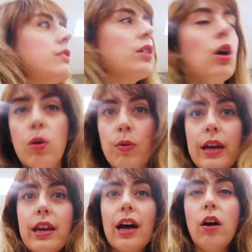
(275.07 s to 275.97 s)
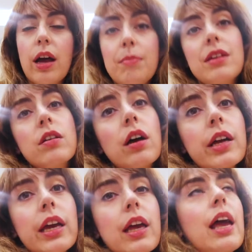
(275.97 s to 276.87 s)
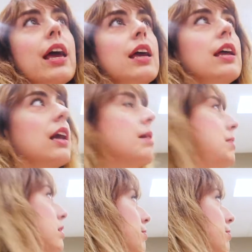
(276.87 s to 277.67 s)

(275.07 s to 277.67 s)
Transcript: So right now I'm in Target and I'm in